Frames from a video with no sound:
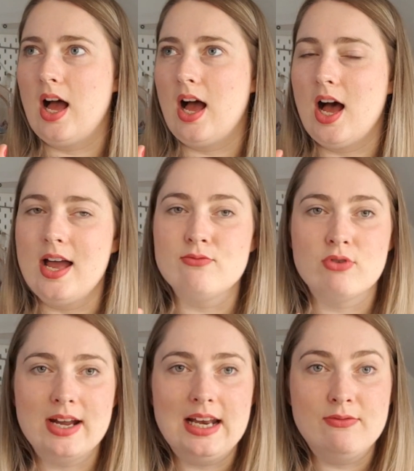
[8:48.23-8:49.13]
I
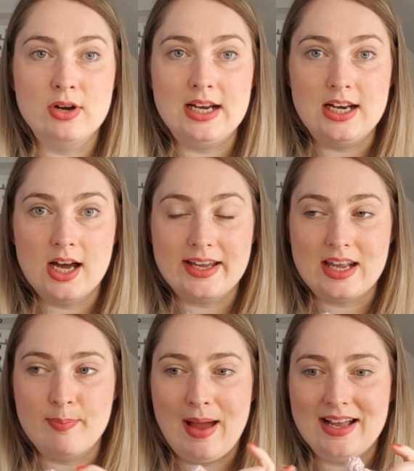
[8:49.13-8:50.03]
really like
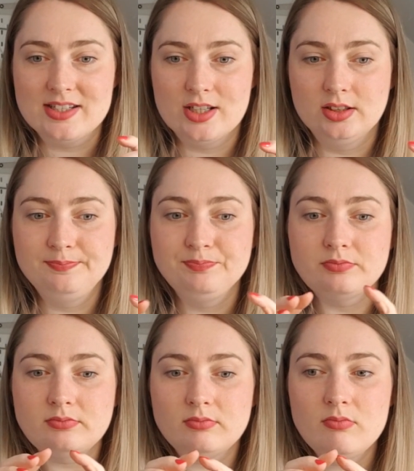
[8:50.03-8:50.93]
in a pattern
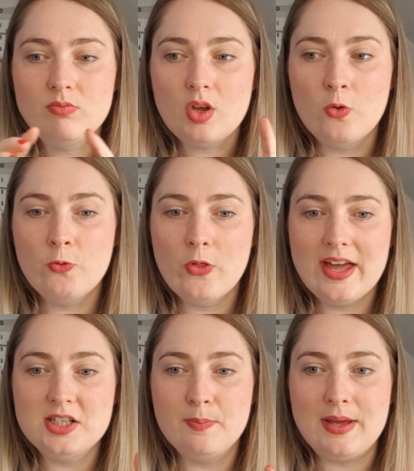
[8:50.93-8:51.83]
for there
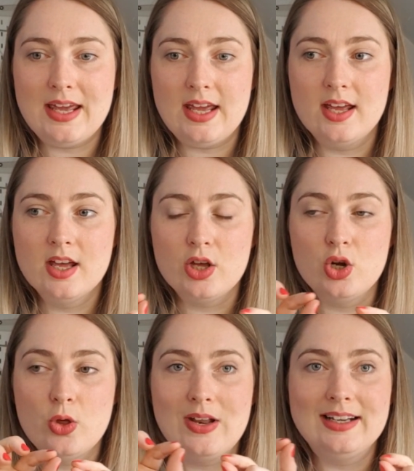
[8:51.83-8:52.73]
to be, you
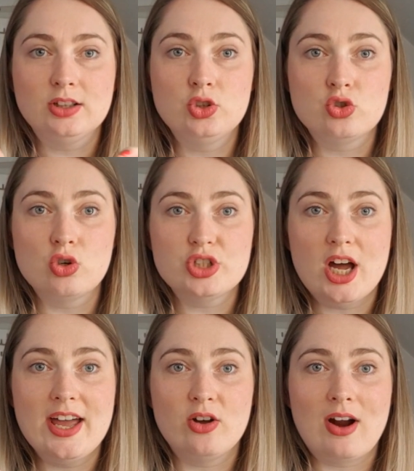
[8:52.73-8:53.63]
know, the little
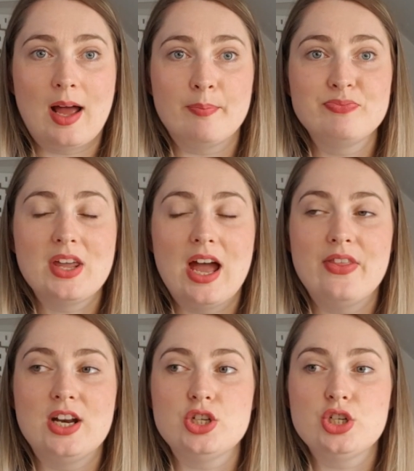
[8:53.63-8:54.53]
diagram, and
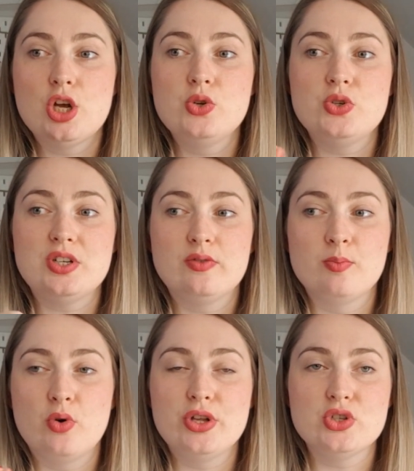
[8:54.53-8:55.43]
then it shows you
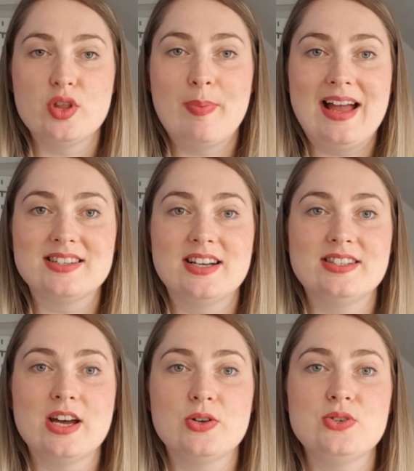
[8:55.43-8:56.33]
different points on the pattern. It
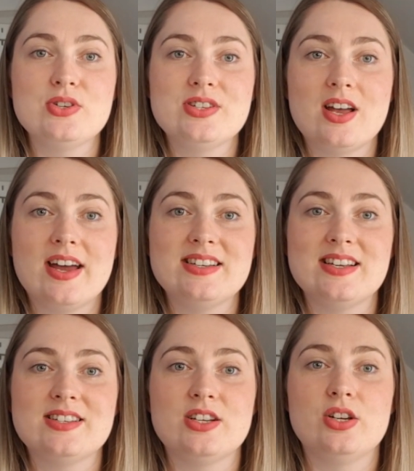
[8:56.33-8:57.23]
tells you the
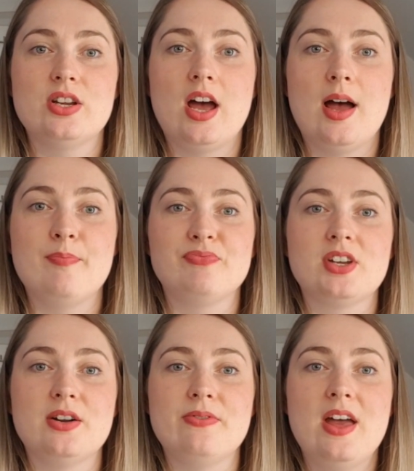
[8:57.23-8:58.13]
sizes and
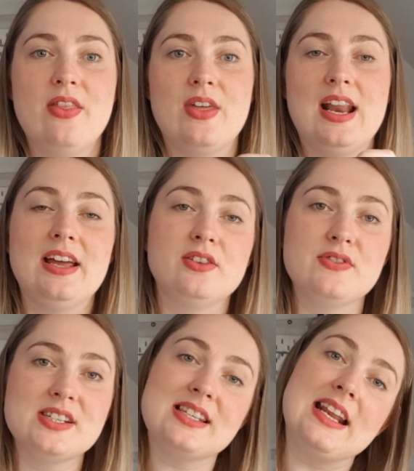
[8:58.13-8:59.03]
kind of the length of
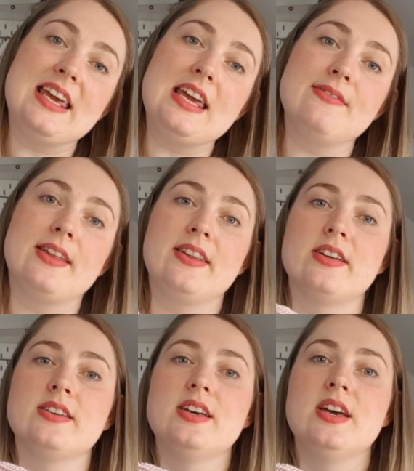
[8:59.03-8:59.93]
the sleeve and
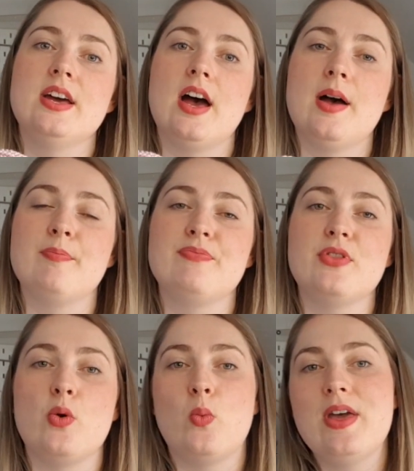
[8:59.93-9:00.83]
the
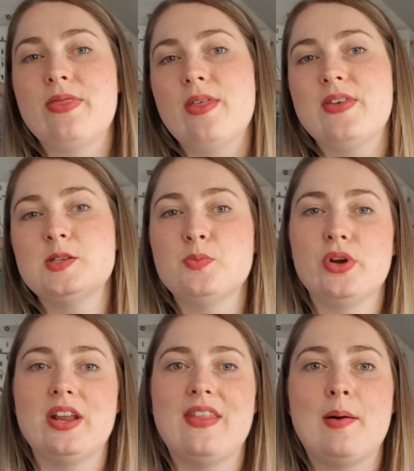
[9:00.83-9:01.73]
width at this
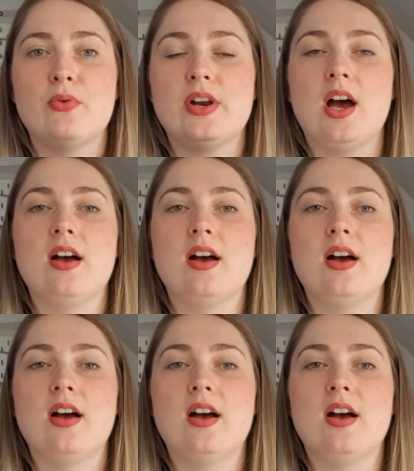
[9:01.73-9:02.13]
point and that point.